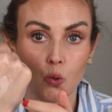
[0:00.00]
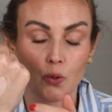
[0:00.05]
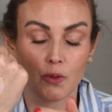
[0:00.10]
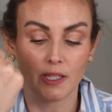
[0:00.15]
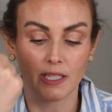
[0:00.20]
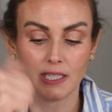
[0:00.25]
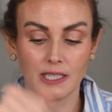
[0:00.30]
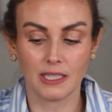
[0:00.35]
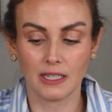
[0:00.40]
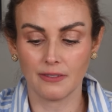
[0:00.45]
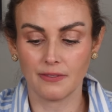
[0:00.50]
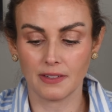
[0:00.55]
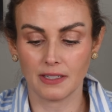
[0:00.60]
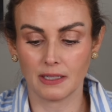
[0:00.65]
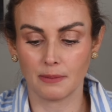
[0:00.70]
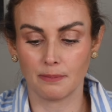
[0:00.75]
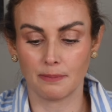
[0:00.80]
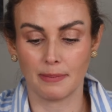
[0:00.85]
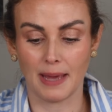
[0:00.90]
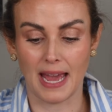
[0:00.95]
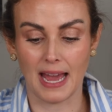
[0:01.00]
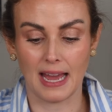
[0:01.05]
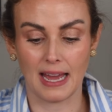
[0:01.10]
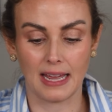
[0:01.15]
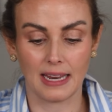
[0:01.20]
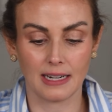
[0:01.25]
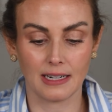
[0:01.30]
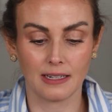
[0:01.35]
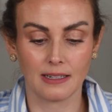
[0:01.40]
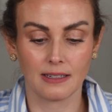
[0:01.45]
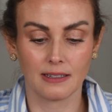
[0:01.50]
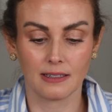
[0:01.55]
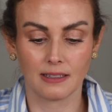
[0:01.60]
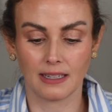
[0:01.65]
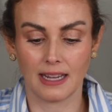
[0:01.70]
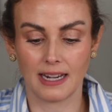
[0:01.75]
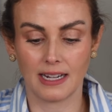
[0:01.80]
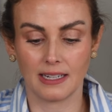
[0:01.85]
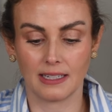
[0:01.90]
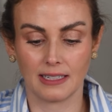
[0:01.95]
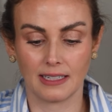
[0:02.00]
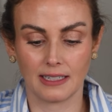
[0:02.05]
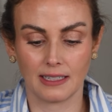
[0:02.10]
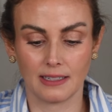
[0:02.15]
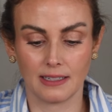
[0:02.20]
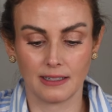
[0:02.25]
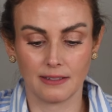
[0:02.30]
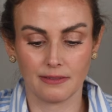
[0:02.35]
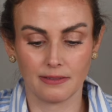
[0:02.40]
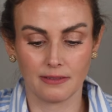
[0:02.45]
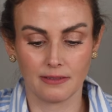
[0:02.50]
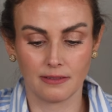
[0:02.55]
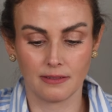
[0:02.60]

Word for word: This stuff is bad. I didn't get enough.